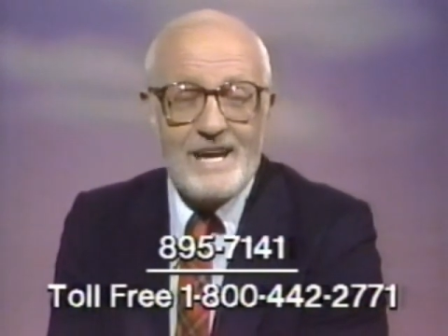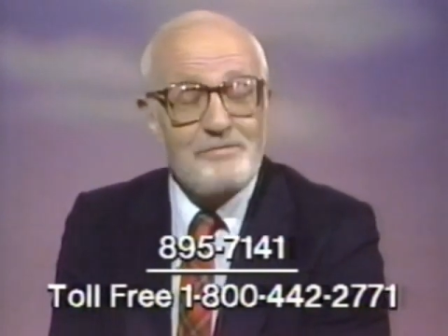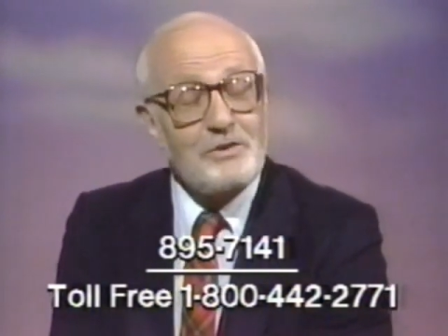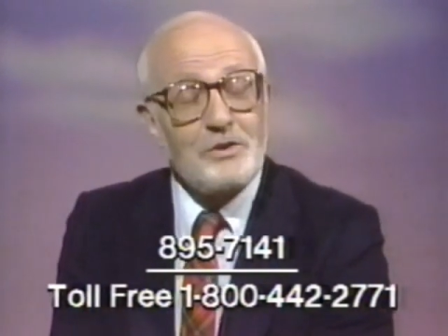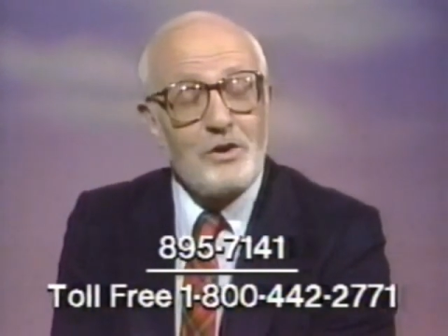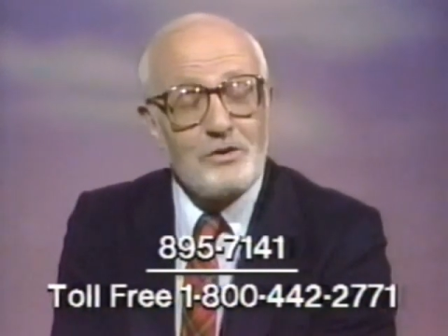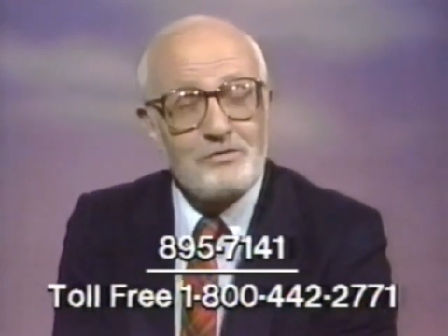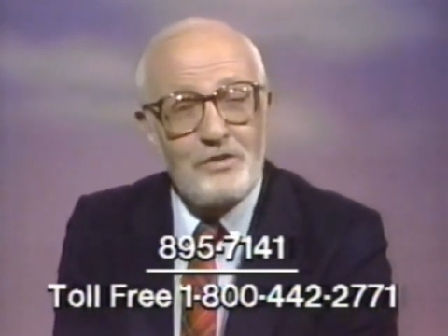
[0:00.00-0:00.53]

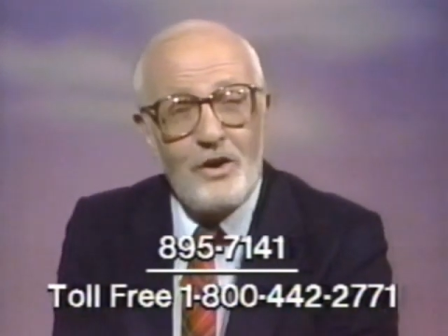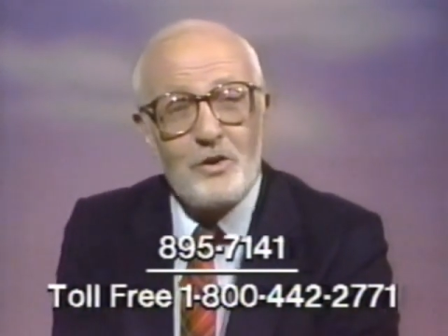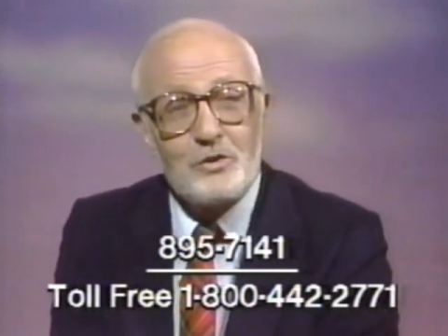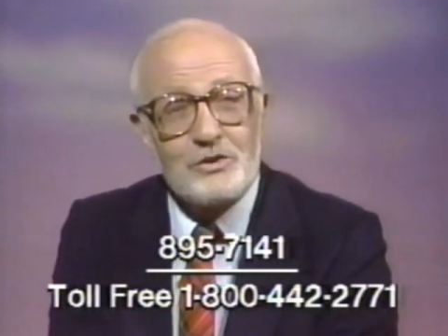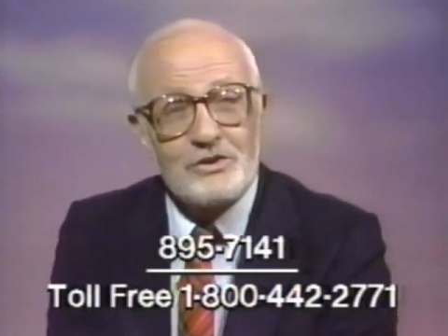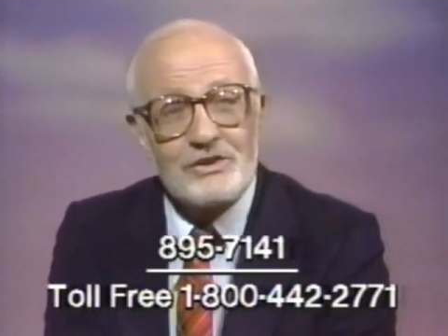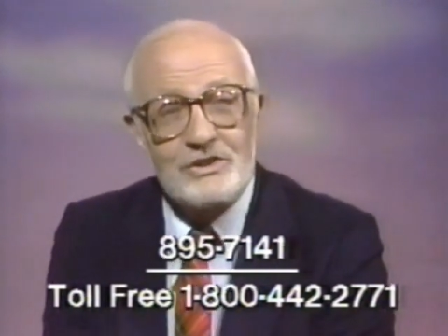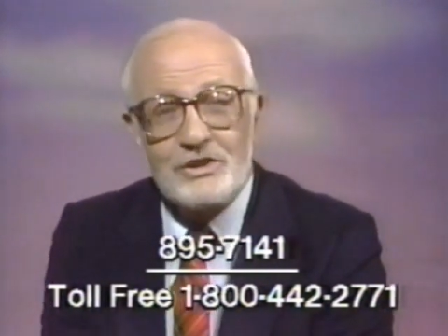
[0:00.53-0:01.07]
If you don't
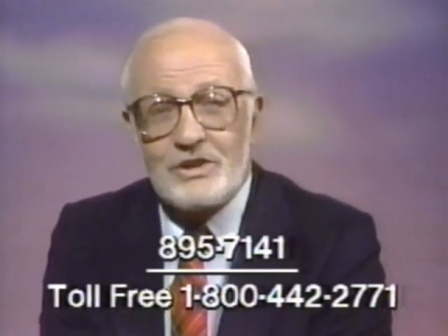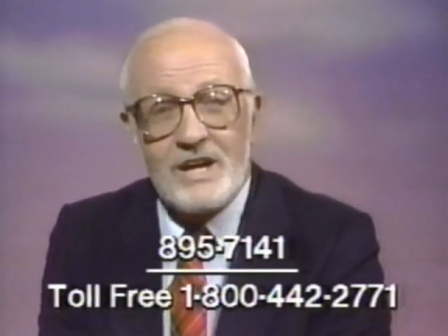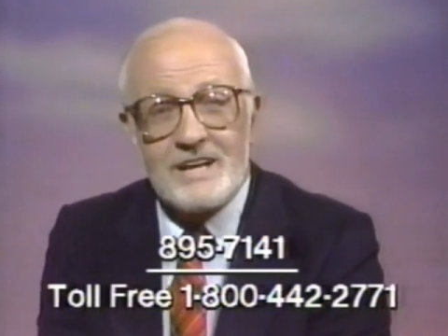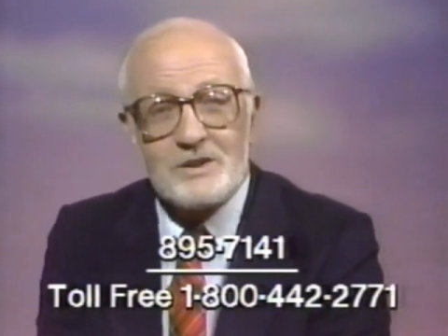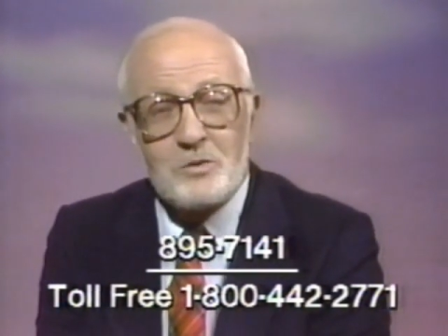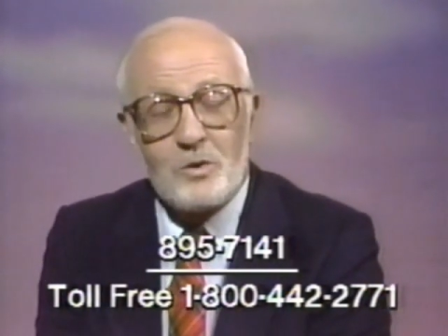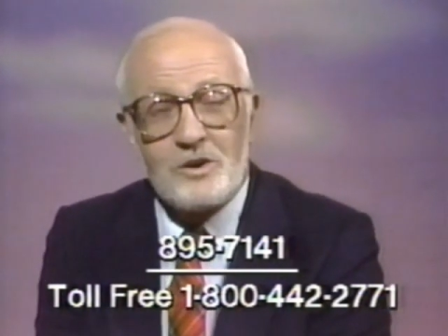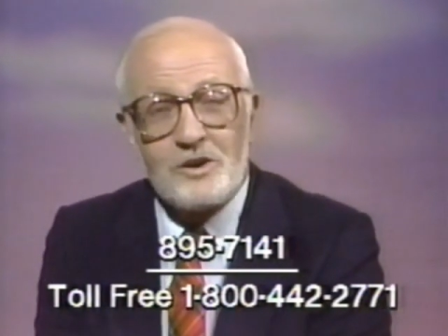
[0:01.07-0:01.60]
vote, you
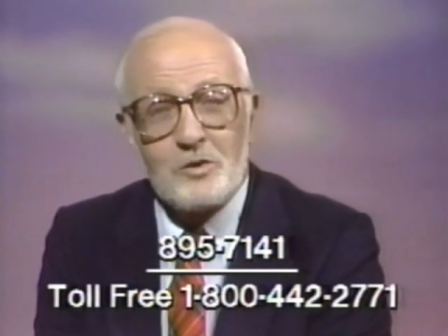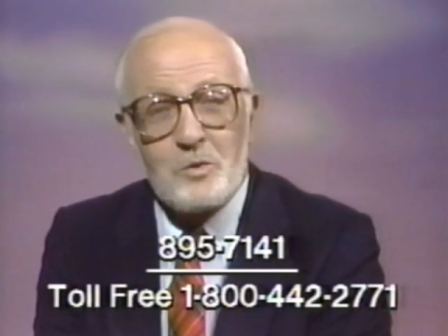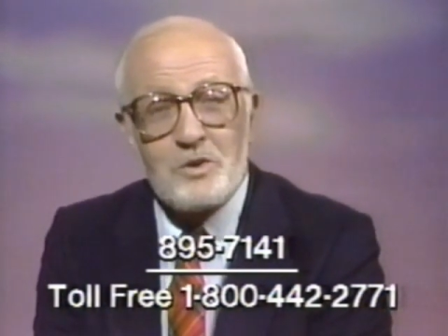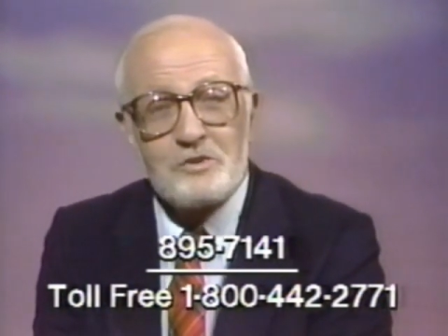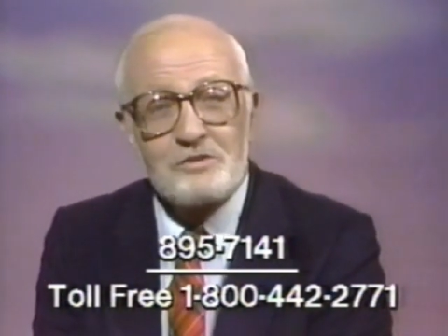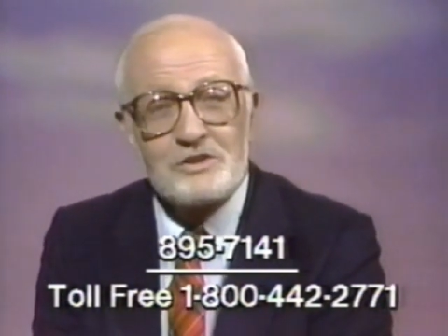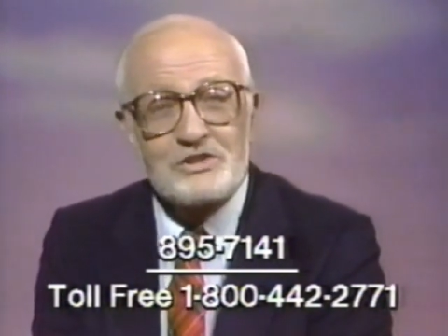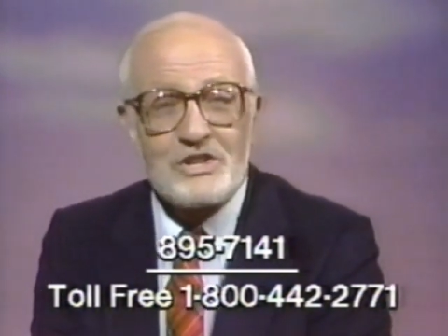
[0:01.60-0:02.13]
can't quarrel
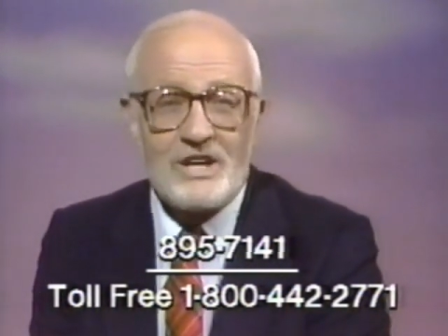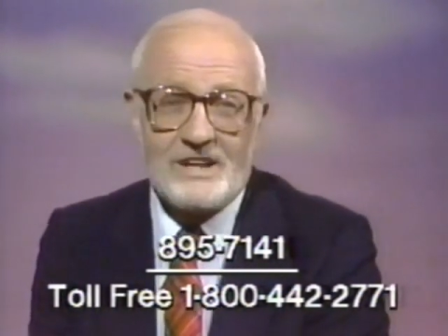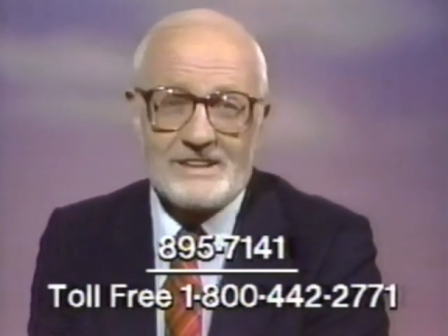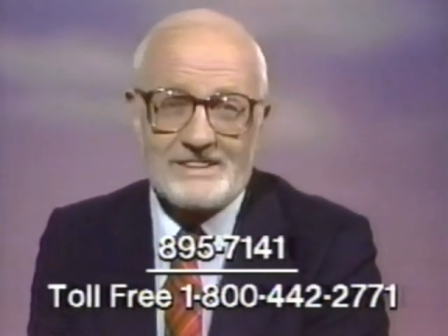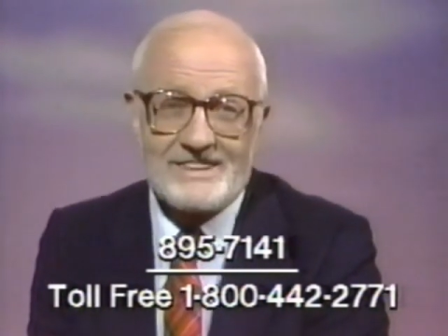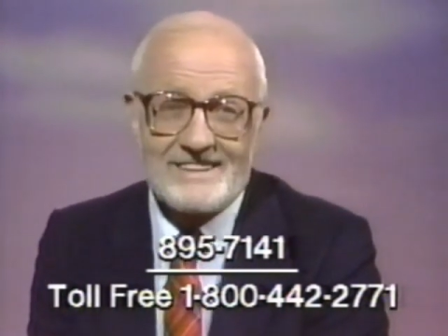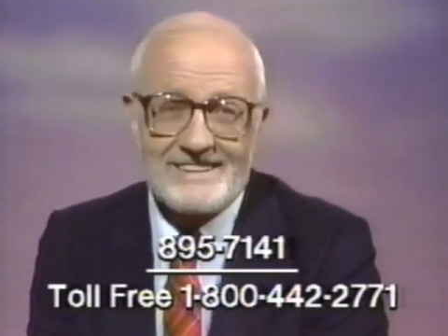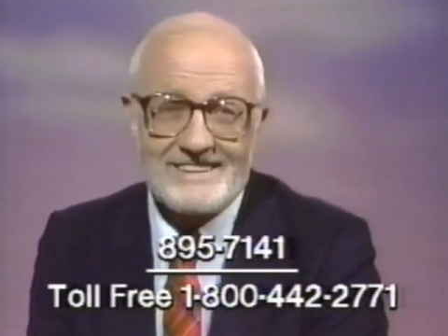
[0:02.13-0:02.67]
with the
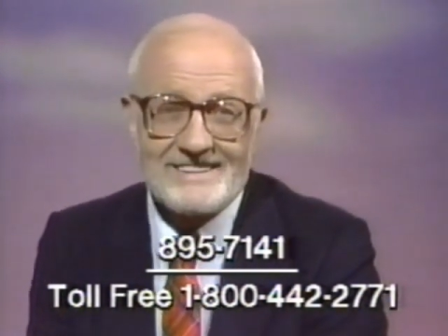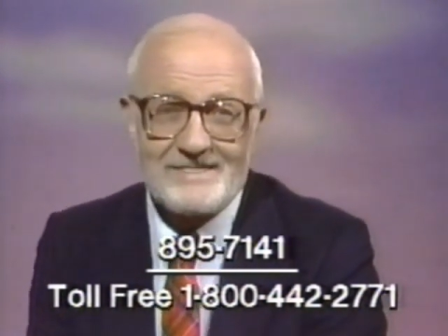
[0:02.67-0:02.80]
result.